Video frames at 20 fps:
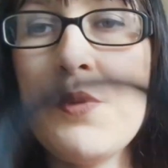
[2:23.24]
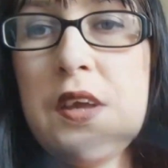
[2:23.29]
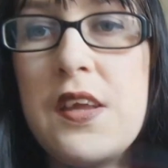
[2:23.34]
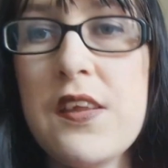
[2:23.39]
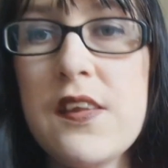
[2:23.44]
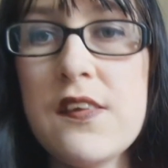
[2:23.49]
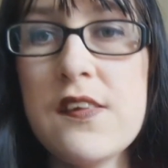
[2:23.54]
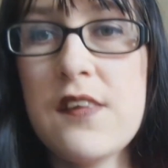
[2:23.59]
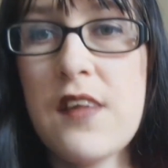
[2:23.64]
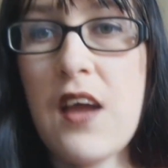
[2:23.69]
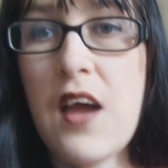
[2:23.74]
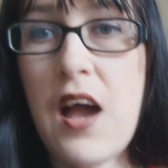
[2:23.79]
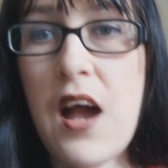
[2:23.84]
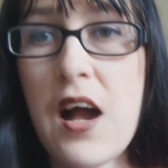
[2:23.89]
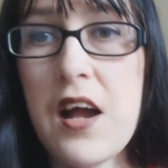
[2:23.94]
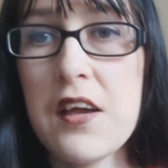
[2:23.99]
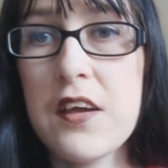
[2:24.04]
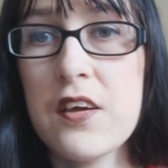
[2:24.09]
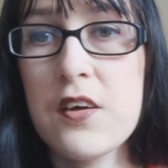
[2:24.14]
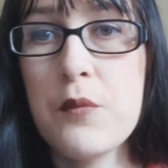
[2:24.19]
means that
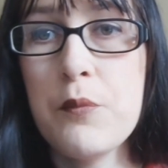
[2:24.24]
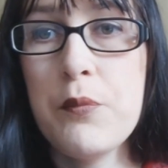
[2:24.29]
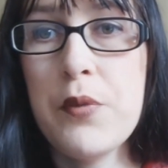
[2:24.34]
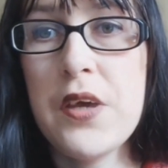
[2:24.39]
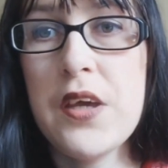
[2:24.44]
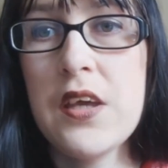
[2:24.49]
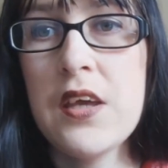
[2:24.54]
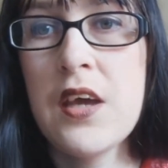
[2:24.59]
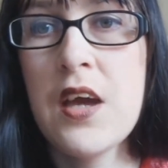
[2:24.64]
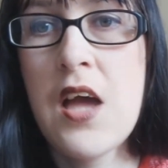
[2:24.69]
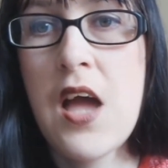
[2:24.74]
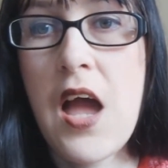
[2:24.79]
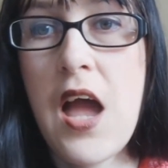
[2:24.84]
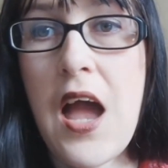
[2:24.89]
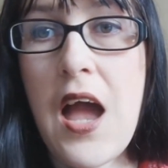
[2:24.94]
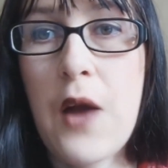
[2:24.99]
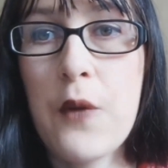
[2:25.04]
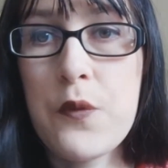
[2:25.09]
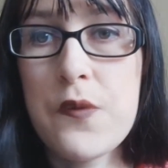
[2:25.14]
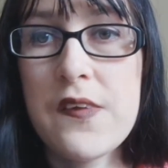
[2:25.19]
I can be
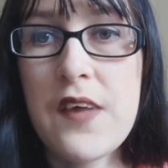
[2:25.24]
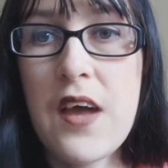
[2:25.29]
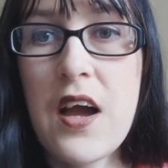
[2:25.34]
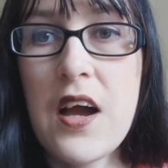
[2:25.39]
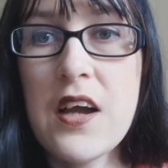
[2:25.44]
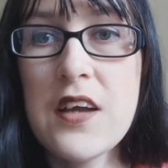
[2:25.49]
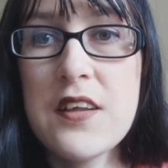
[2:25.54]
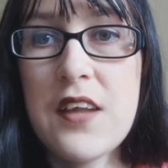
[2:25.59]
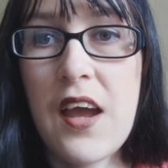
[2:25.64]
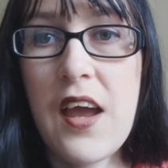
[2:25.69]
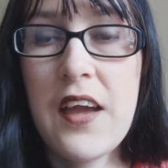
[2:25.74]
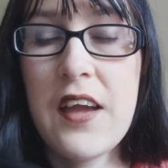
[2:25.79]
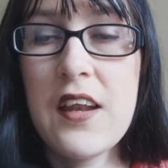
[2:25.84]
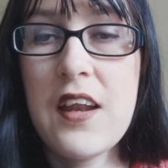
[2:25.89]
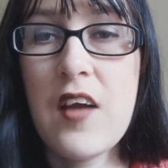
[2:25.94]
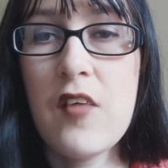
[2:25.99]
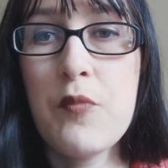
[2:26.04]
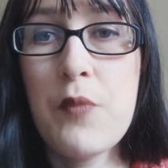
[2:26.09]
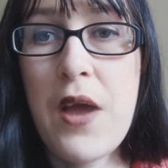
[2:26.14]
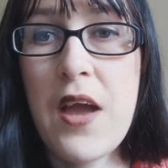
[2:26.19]
outside, I can
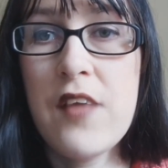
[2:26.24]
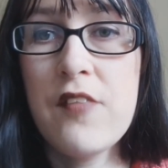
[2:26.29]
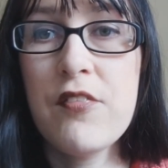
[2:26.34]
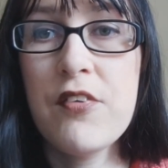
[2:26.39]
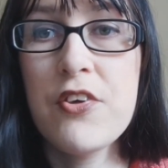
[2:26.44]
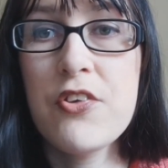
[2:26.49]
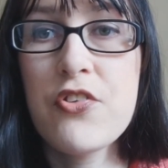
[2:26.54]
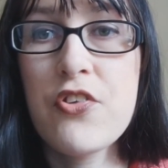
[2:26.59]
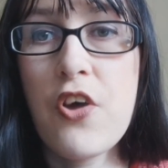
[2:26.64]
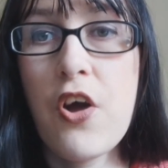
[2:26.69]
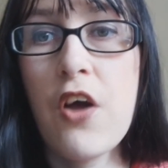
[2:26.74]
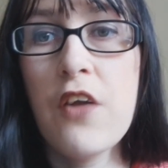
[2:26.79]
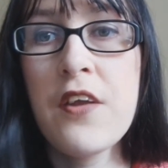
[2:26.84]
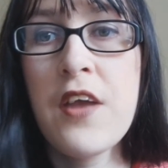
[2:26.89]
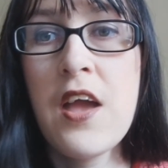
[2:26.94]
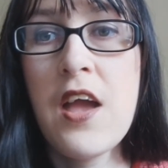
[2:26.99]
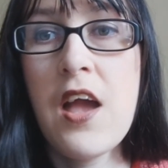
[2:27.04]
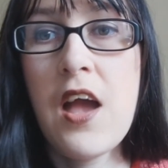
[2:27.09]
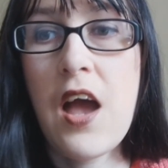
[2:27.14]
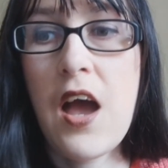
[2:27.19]
have my headphones on,
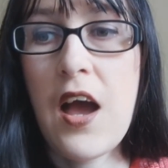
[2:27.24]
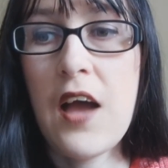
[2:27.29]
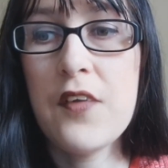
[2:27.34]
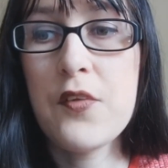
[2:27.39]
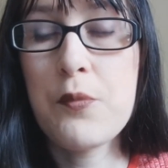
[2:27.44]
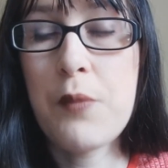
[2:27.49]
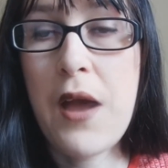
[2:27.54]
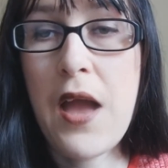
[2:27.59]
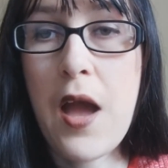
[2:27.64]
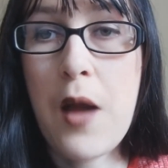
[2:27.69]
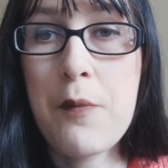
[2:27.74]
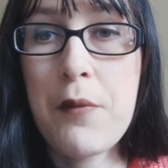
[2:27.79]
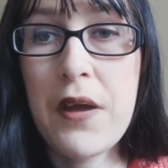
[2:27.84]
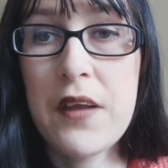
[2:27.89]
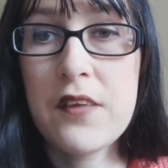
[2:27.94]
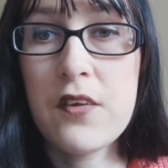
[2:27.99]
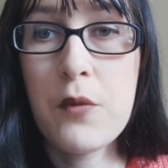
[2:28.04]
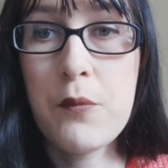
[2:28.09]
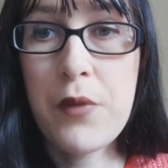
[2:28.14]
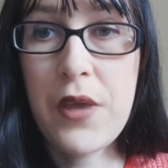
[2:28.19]
and my
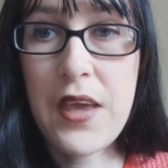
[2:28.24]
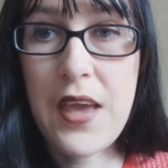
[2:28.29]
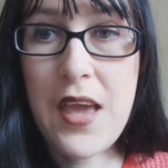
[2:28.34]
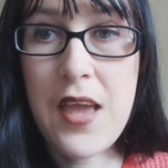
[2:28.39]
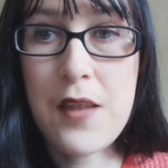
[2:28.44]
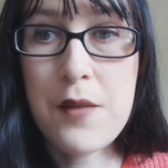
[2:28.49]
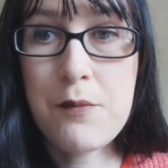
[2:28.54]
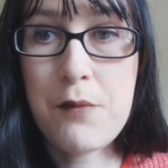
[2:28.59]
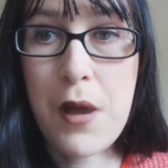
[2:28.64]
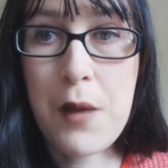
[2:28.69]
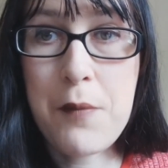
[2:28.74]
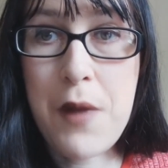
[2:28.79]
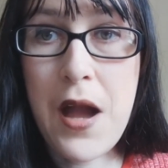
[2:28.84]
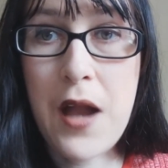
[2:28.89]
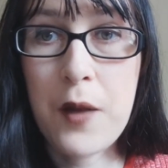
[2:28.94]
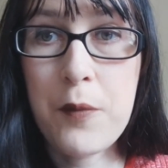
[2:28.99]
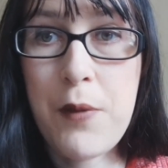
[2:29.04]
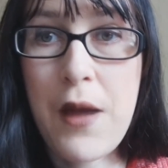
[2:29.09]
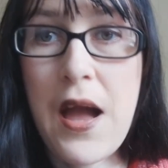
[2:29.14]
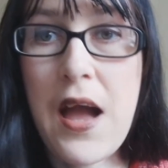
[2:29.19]
iPad can be in my
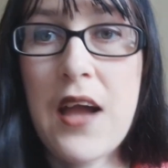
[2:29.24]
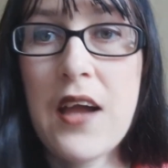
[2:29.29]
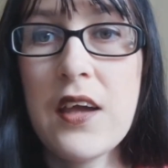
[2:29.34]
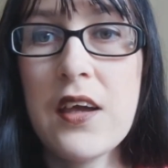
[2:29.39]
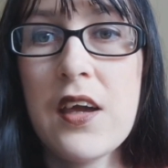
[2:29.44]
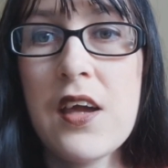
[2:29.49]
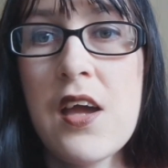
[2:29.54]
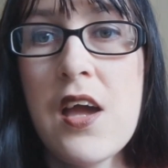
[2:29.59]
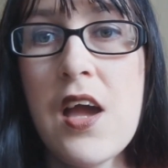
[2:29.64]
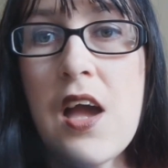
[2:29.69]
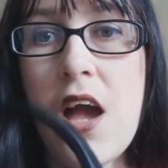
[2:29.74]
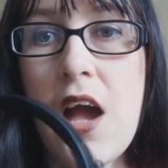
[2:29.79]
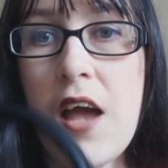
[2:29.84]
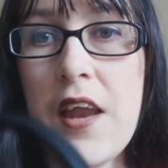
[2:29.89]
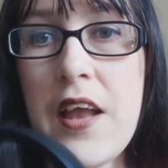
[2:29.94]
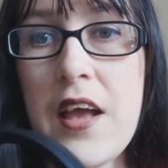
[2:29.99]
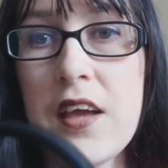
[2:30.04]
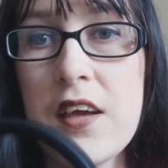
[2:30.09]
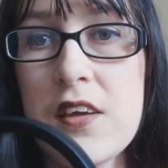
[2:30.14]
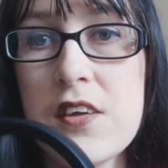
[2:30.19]
backpack,
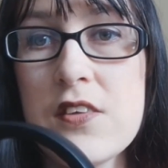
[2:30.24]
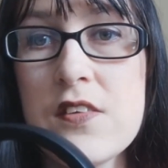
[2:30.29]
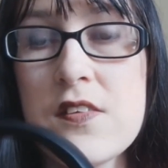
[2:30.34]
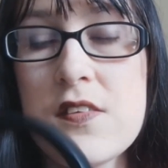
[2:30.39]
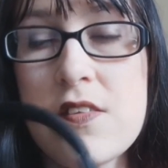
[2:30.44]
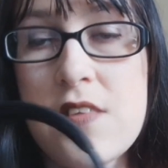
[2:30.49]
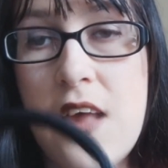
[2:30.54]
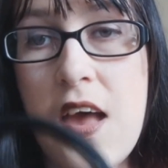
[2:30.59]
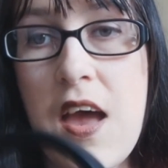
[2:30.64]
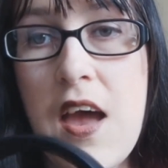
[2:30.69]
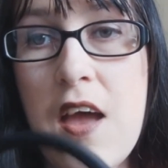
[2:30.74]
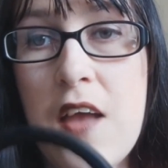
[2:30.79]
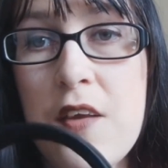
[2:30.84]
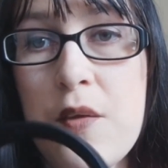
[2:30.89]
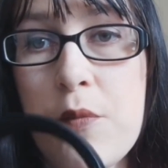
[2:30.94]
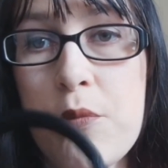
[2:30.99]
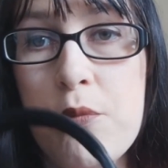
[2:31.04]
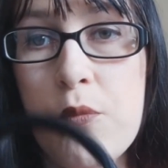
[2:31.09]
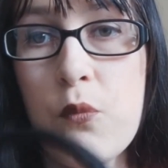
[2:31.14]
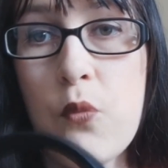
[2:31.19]
and I can turn
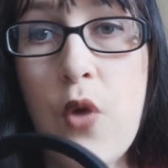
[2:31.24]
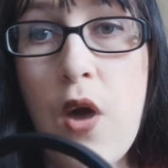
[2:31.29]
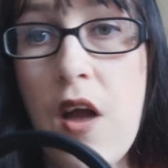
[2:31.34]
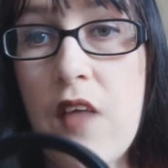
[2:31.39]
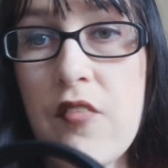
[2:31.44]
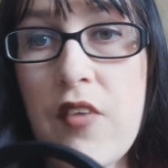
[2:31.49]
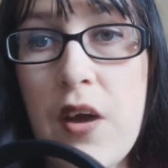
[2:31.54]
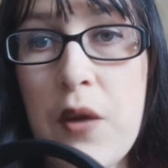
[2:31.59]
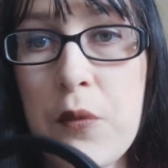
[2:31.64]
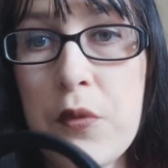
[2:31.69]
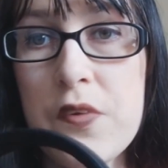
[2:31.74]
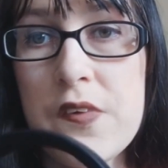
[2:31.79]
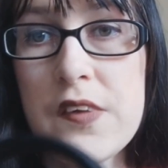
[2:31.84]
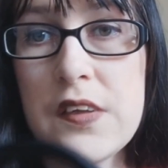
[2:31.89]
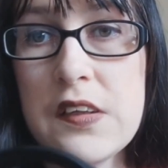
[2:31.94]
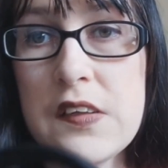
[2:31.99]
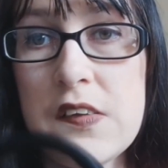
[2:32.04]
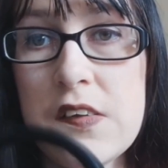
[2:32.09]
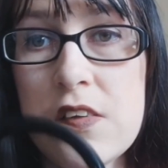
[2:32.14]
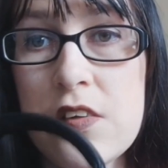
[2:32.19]
whatever I want
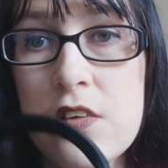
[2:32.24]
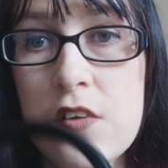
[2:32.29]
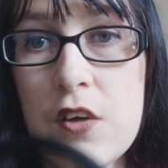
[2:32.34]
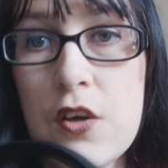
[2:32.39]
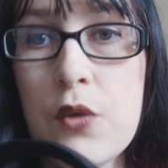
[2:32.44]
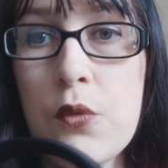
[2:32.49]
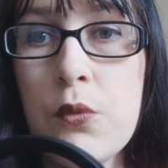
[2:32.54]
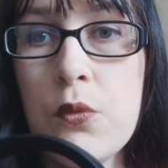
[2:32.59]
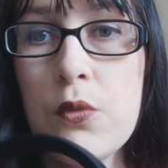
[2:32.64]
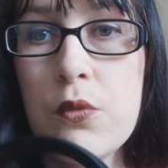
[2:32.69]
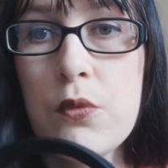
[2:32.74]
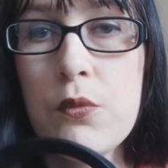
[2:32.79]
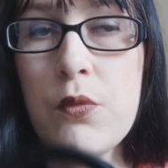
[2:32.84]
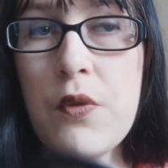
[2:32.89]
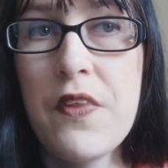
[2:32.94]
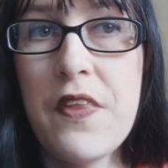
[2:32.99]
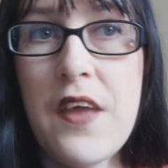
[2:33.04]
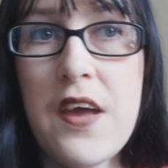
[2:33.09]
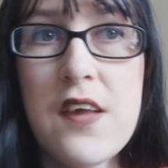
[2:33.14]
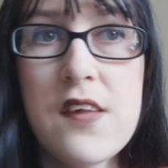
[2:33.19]
to listen to
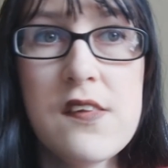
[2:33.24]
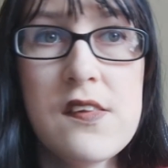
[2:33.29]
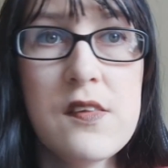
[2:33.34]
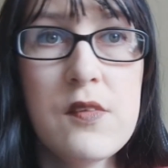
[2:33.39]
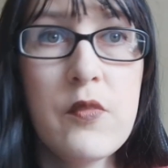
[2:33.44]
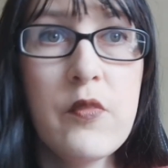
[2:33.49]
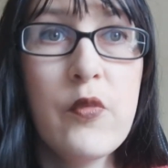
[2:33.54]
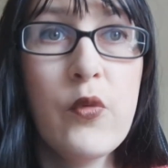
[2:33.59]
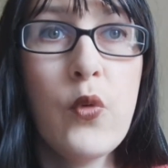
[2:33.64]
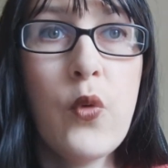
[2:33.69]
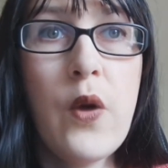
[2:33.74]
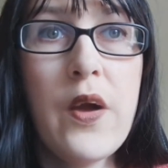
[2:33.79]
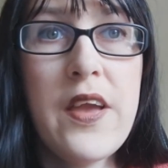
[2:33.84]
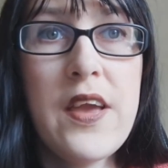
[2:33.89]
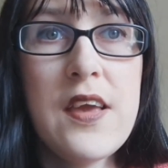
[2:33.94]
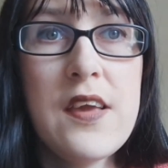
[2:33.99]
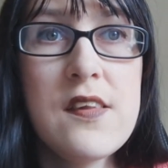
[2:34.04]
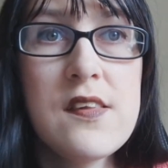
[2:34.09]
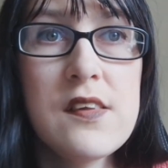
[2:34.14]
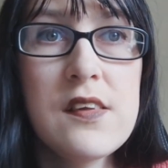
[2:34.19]
with this quite
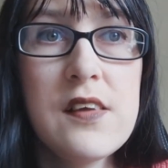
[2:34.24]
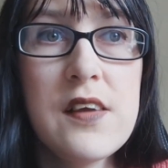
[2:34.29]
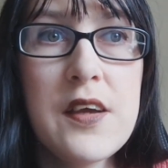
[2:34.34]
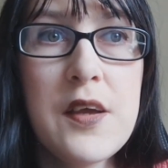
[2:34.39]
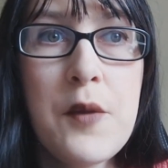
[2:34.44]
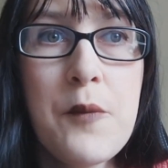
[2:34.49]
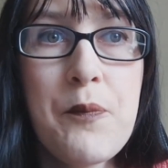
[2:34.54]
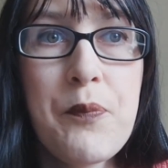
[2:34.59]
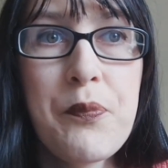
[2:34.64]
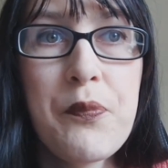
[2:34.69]
easily.